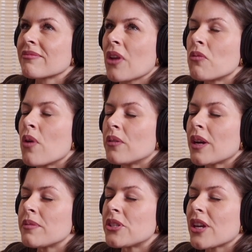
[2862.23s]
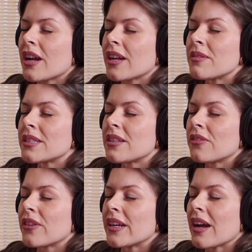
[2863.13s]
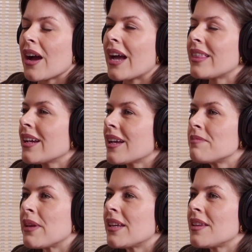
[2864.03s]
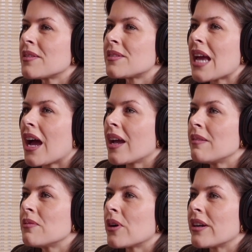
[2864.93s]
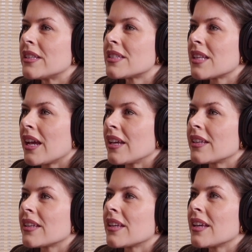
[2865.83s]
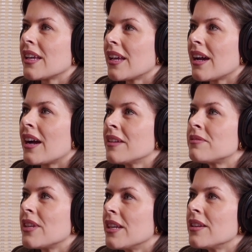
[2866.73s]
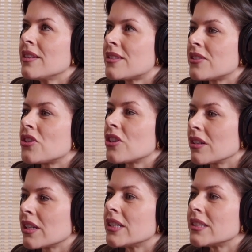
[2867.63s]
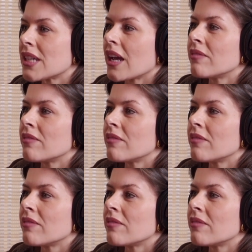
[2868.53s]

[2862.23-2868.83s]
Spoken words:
What would I be shouting at myself right now? I think I'd be in the time where it's like, it's the cheerleading time.